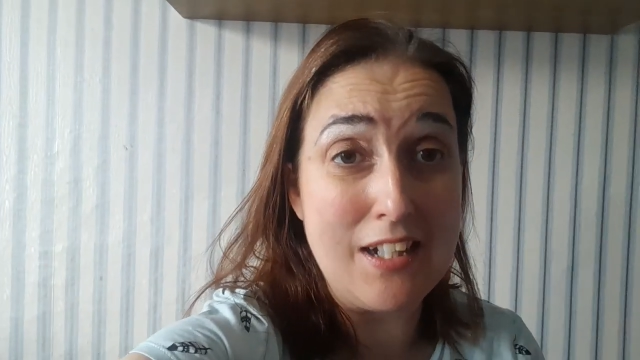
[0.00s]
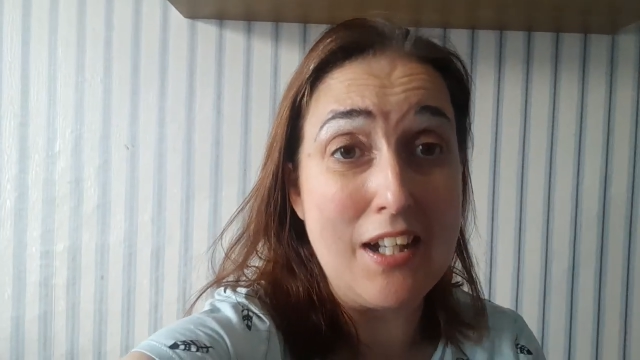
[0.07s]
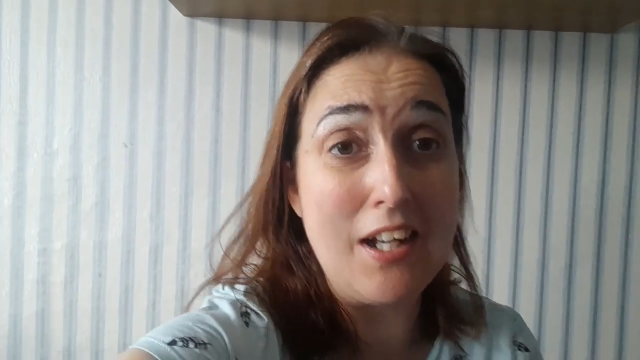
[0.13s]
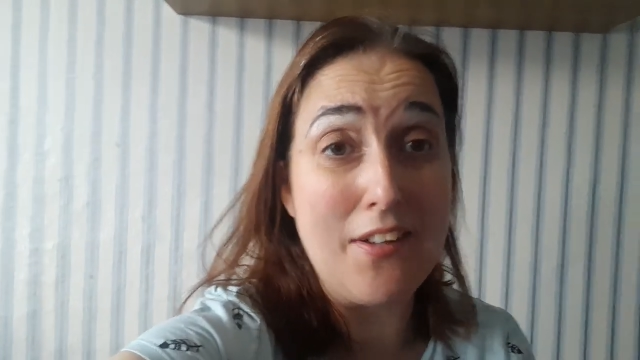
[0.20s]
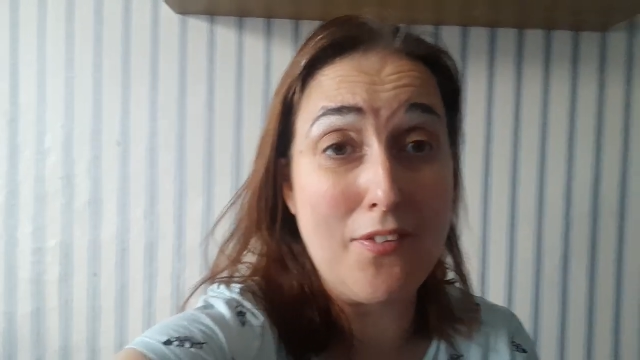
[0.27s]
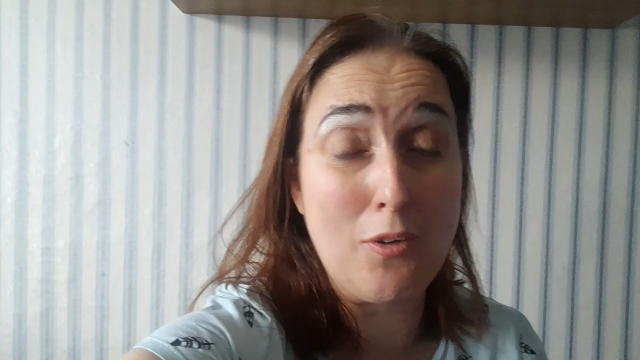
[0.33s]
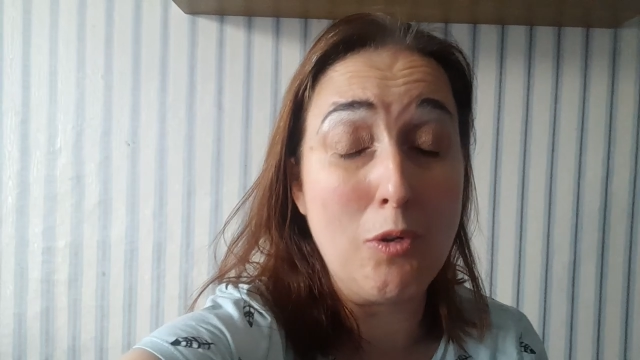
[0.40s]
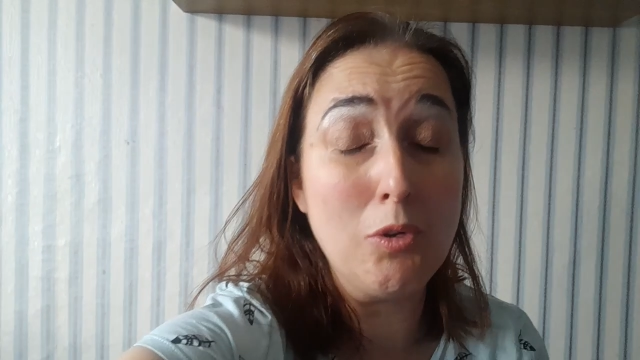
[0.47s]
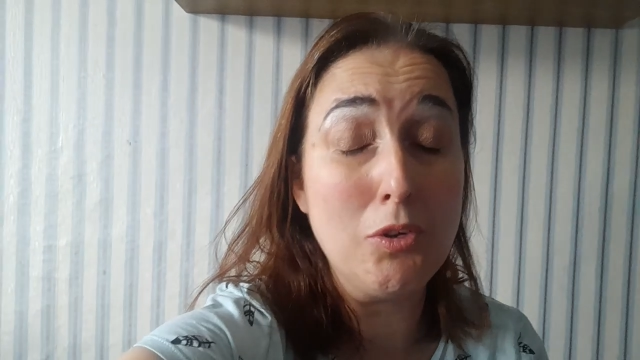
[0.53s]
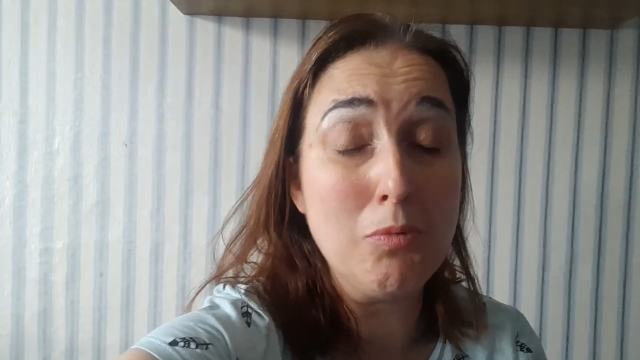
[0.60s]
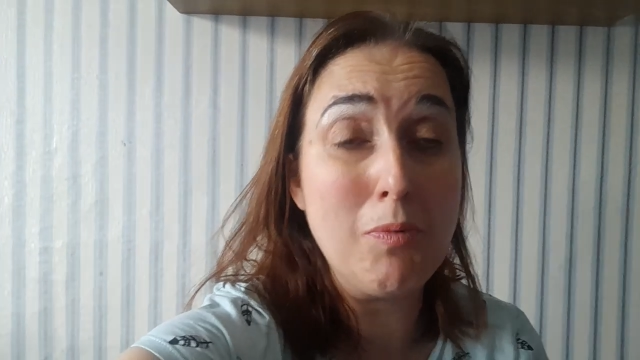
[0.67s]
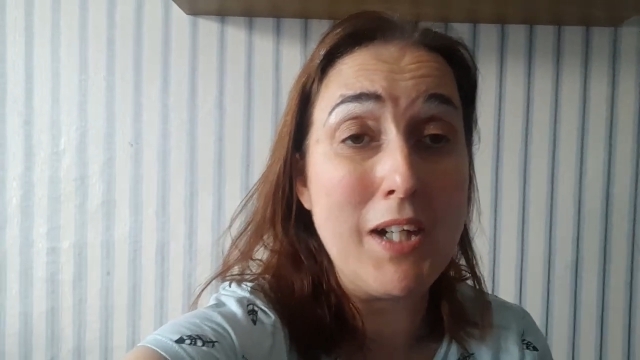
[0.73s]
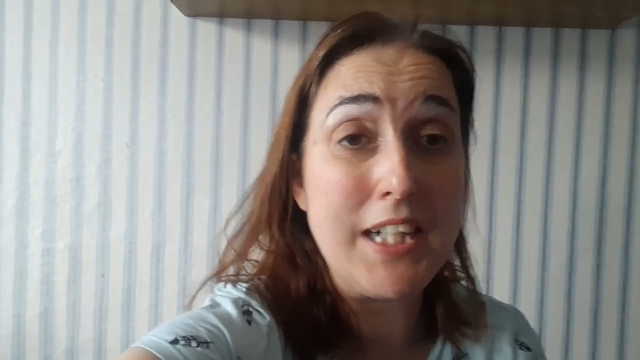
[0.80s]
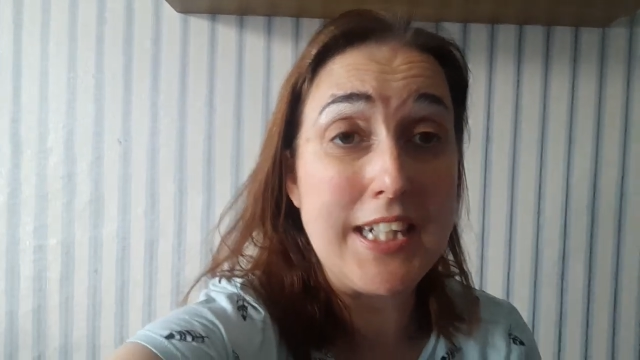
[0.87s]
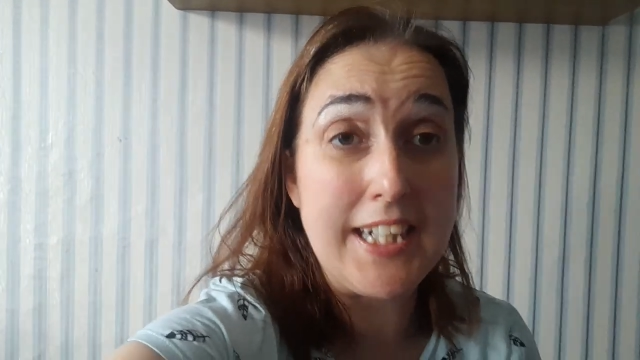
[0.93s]
as good
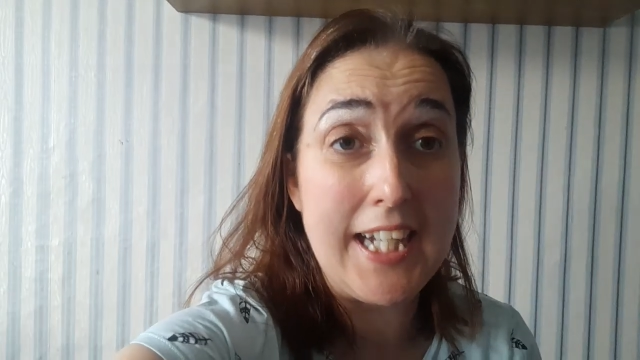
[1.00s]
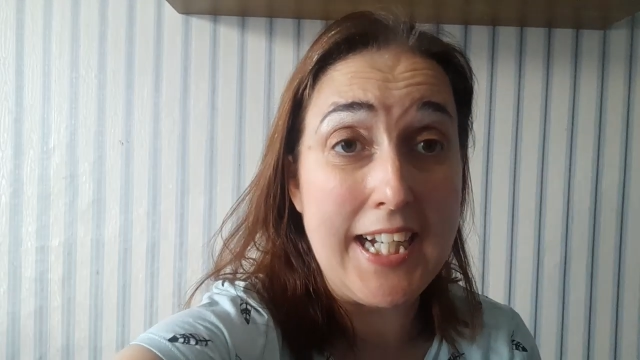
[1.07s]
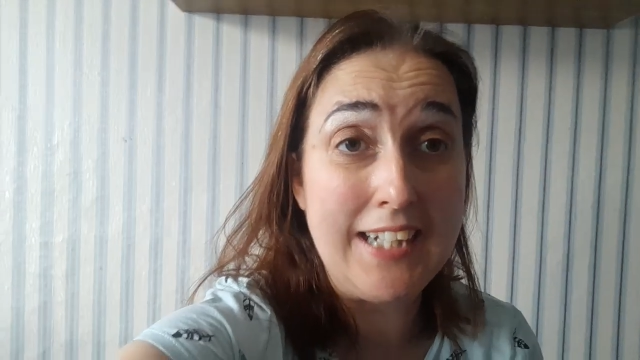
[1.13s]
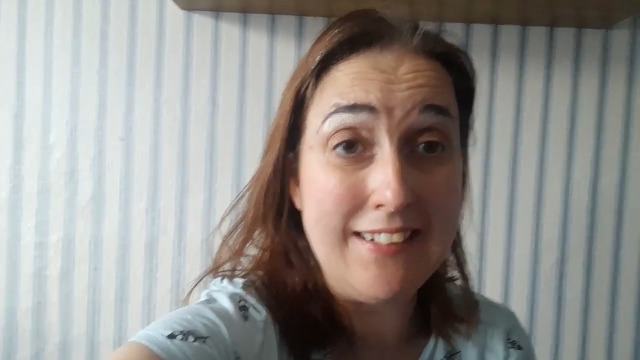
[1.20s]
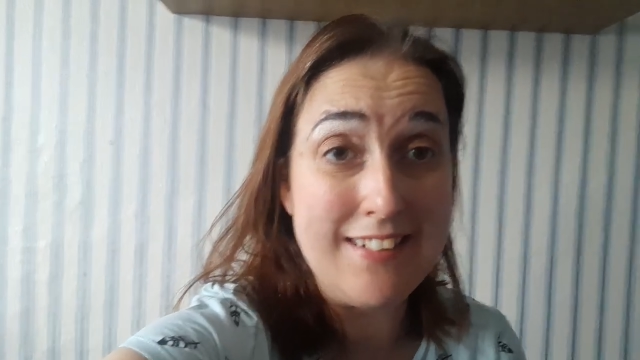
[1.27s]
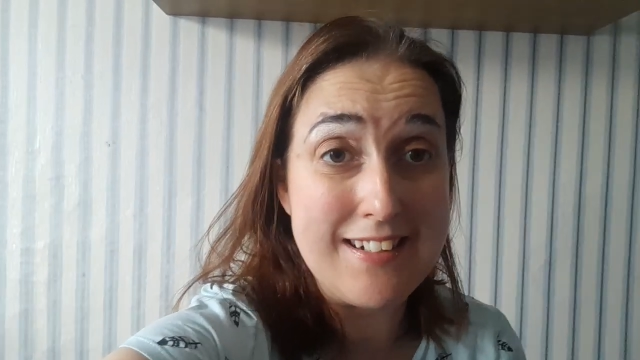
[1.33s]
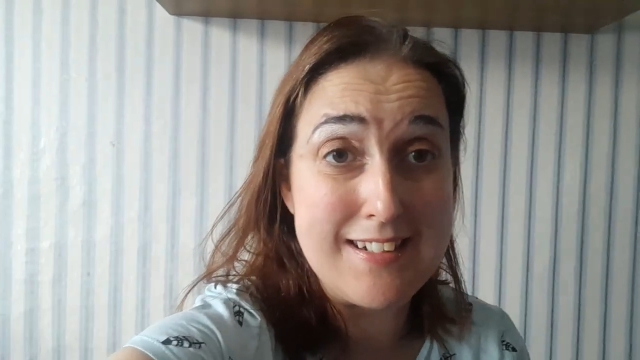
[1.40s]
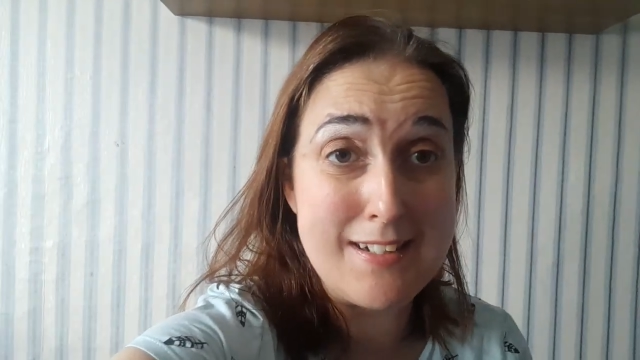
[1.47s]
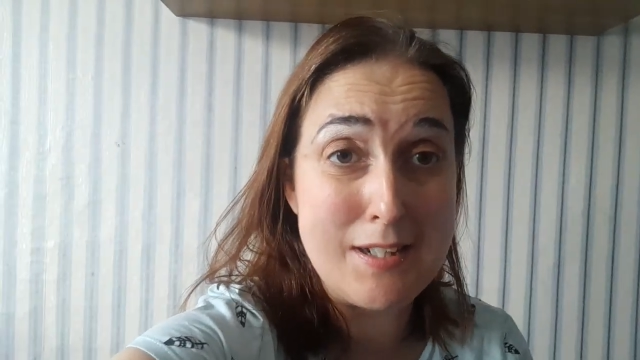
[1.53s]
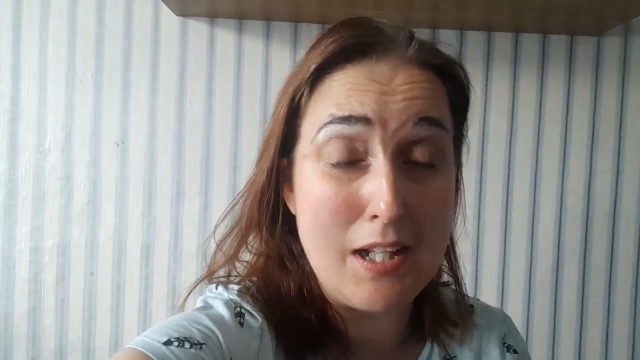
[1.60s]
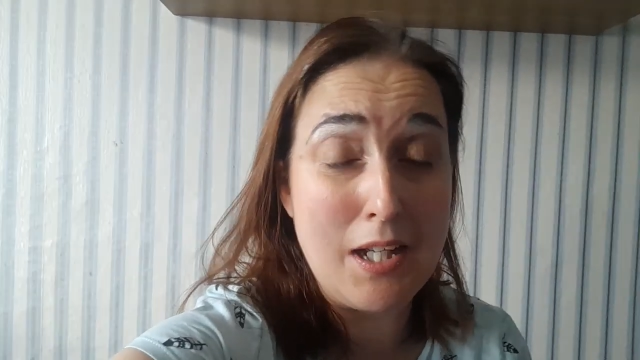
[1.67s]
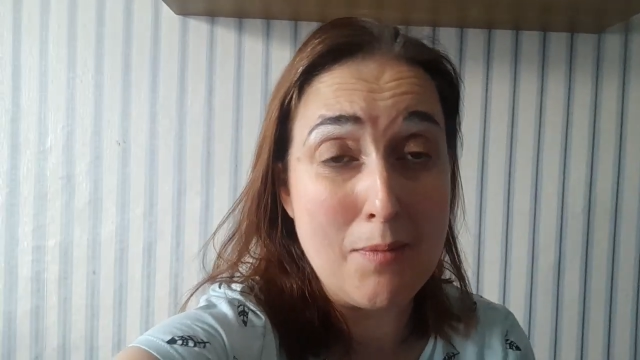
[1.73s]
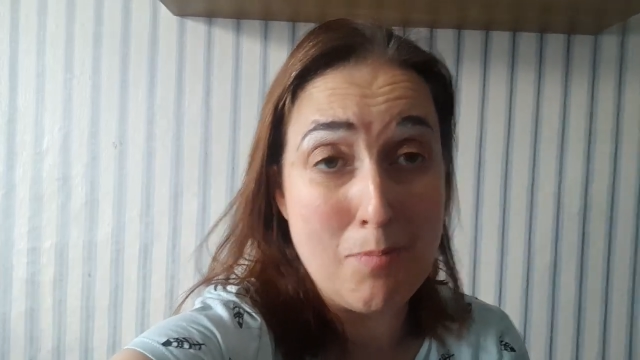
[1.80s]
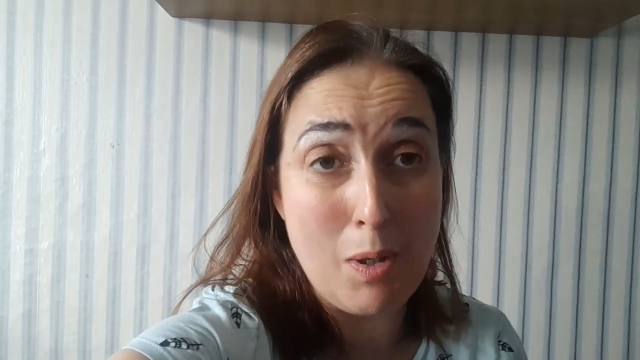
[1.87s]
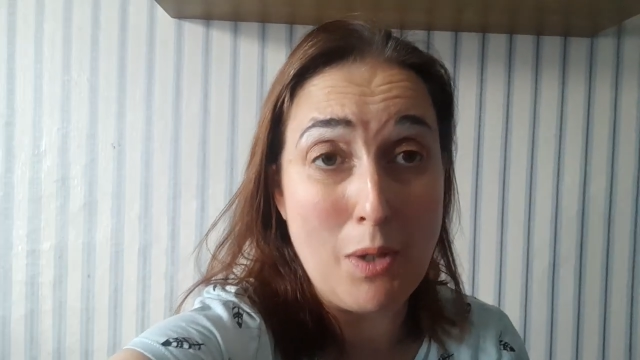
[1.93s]
weekend as
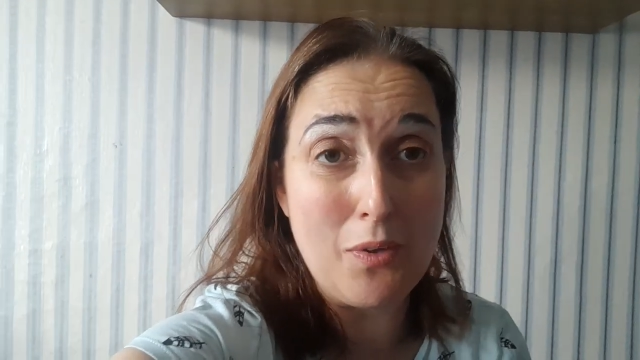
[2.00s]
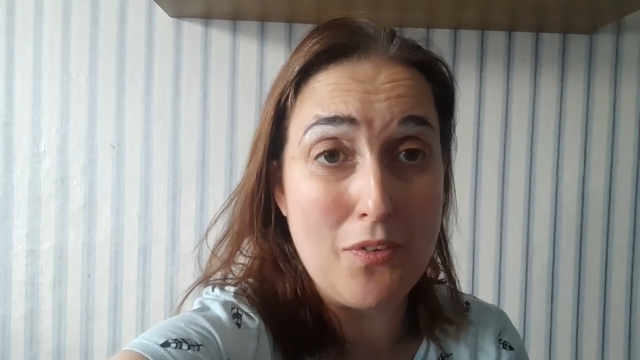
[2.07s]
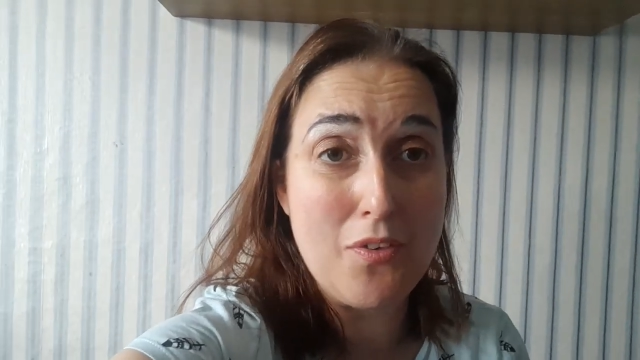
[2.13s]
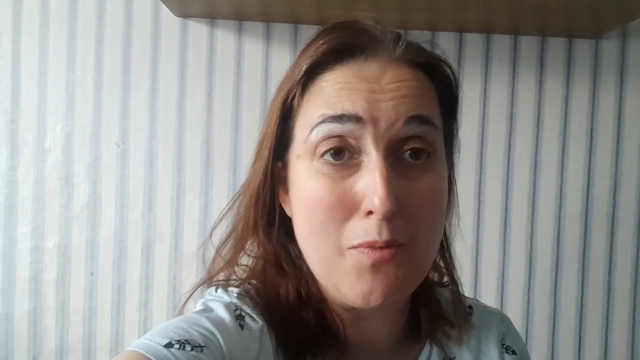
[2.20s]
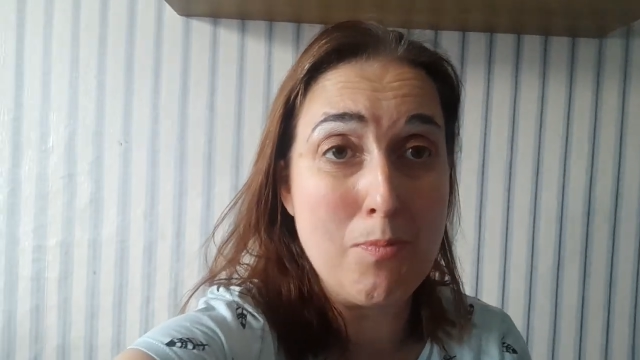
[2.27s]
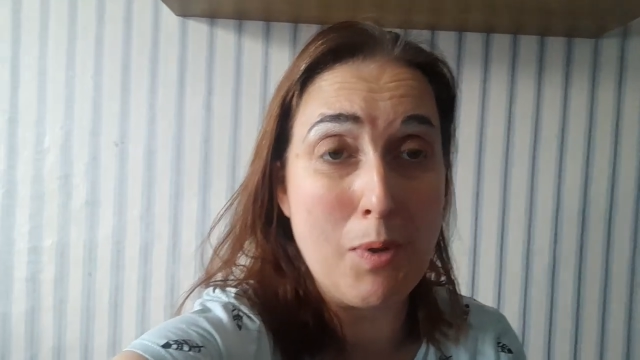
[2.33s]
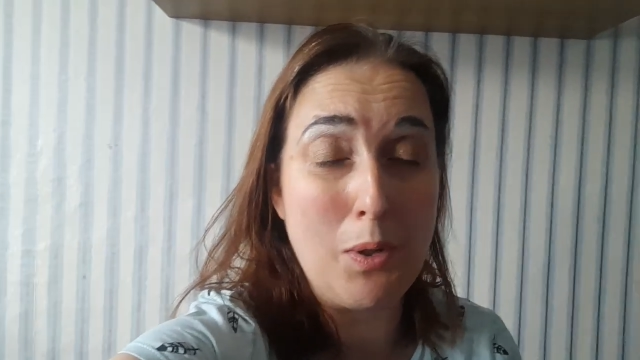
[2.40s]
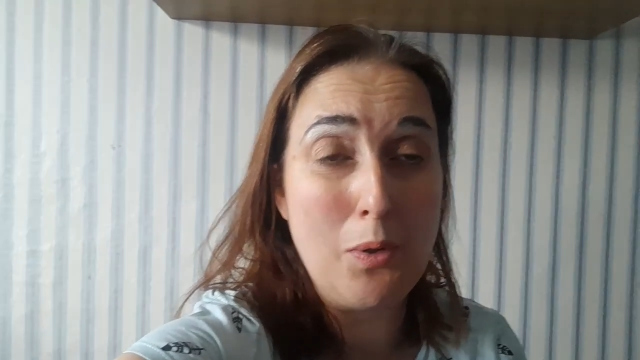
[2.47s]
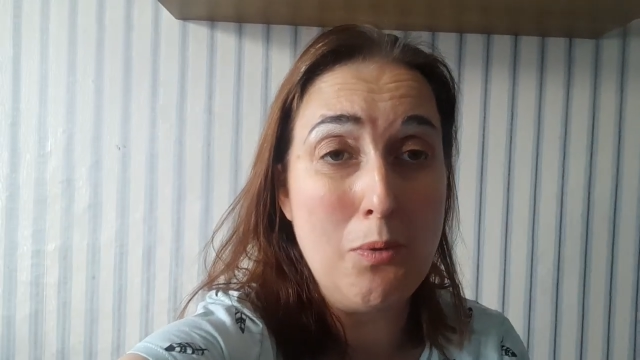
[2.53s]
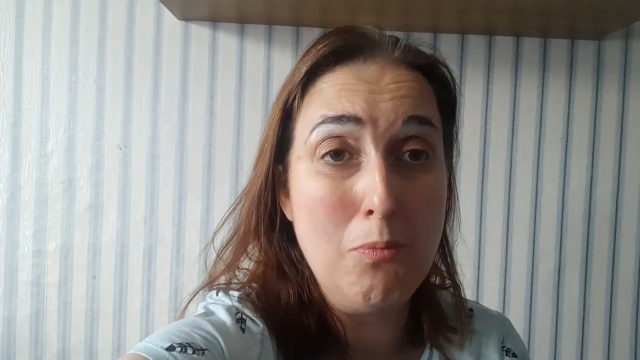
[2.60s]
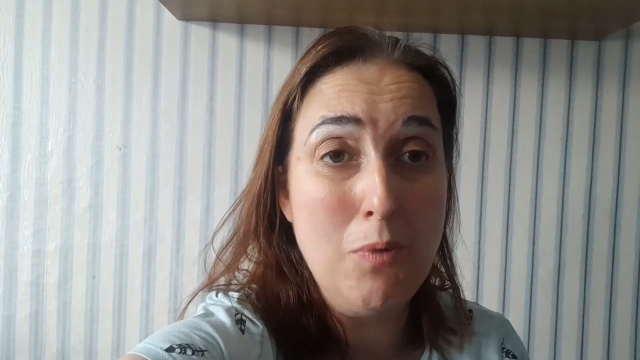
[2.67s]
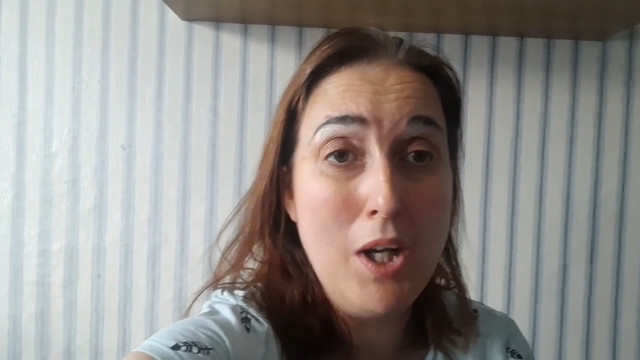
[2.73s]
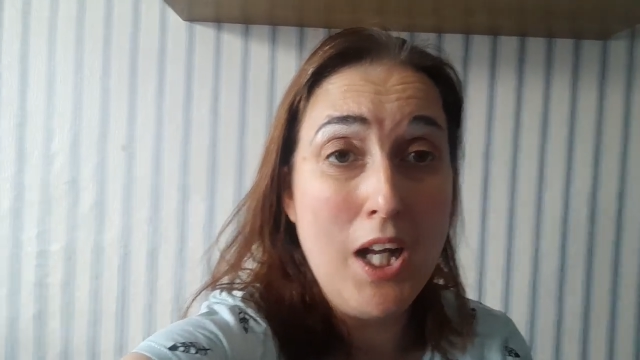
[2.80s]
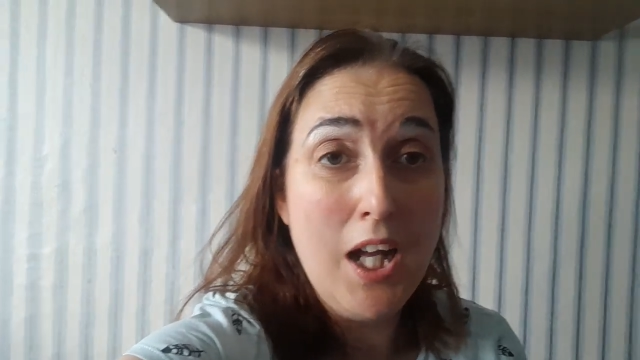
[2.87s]
uh, possible